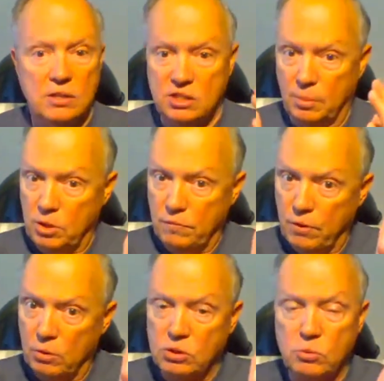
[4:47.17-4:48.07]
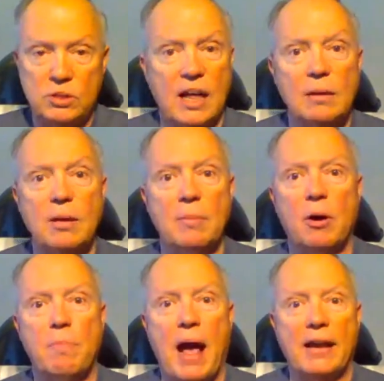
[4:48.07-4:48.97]
Some of you folks were telling me
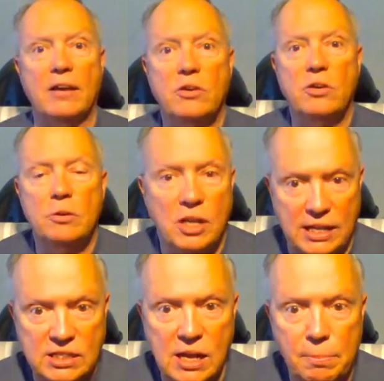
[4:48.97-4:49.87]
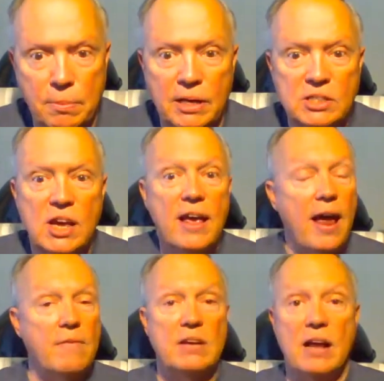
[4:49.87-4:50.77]
about packing cubes the last couple of months.
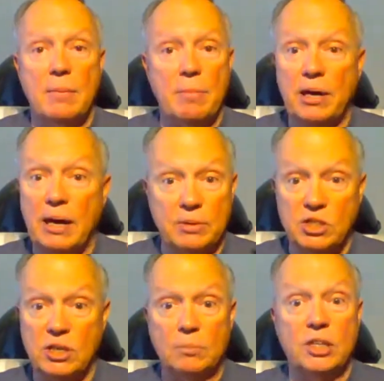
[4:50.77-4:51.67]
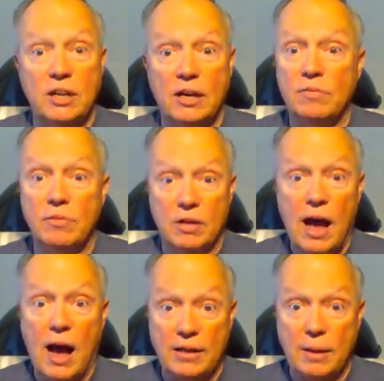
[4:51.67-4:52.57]
Every time I bring up the subject of
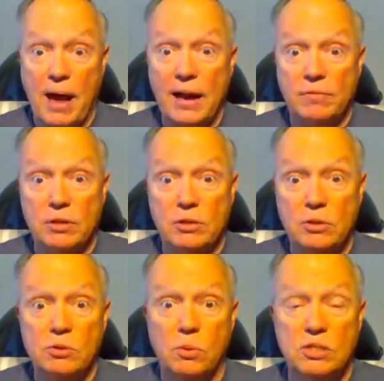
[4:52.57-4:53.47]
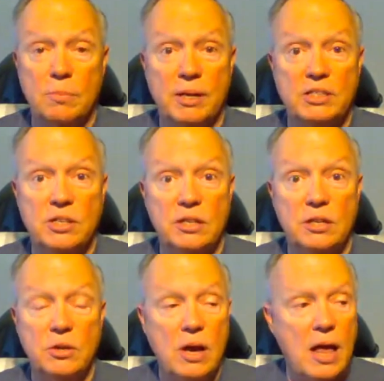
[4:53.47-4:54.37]
how do you pack for a cruise, what's the best thing
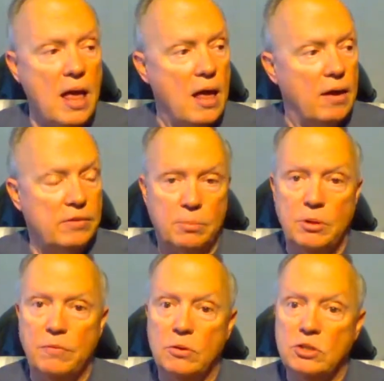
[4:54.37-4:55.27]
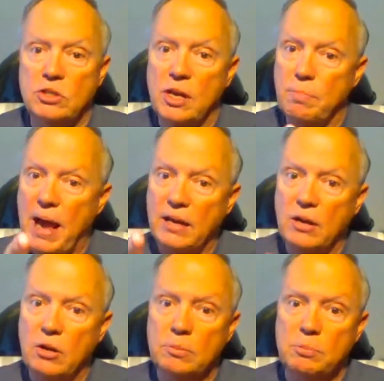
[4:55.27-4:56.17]
to do, some of you folks are saying
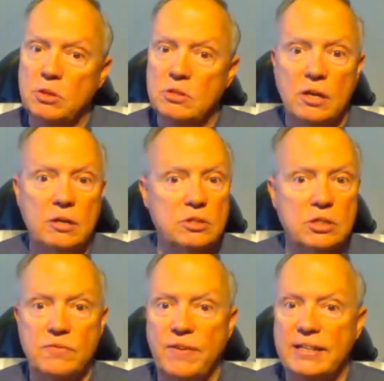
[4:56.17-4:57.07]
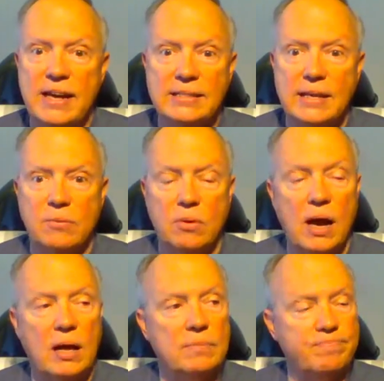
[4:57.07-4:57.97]
packing cubes, Bruce, they're just fantastic.
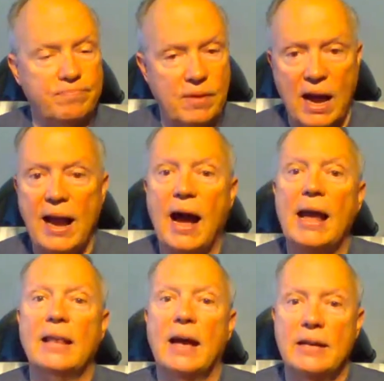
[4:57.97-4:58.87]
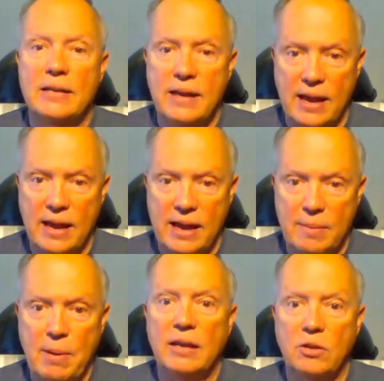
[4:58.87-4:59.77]
Well, I highlighted a
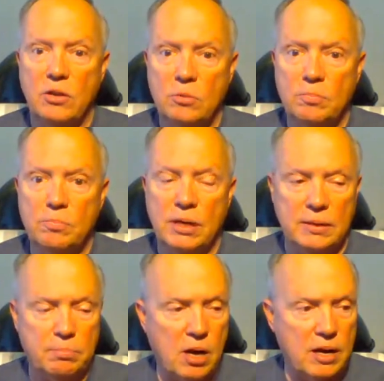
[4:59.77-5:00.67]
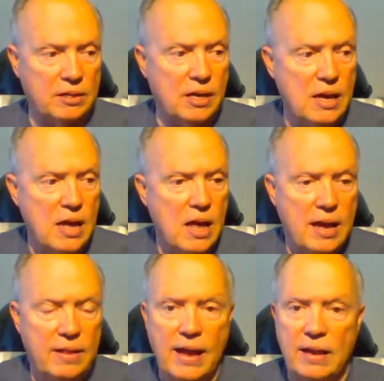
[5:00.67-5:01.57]
packing cube product
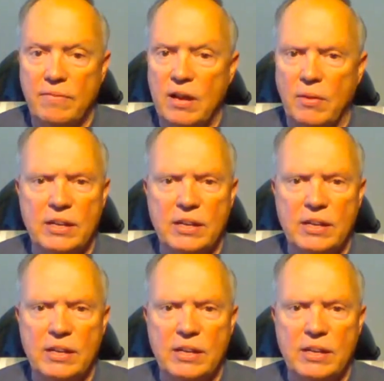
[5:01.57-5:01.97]
in that video.